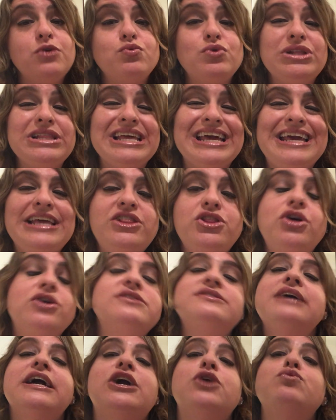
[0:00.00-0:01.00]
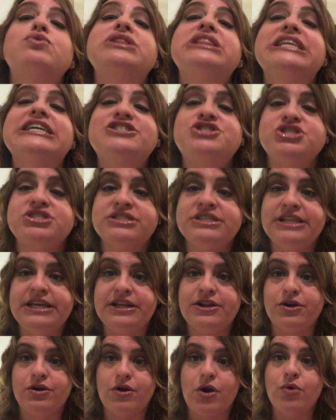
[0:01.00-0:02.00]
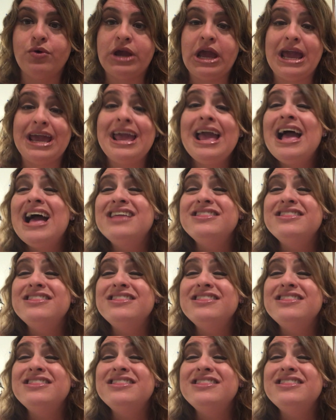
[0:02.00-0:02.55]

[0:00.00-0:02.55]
religious leader, okay?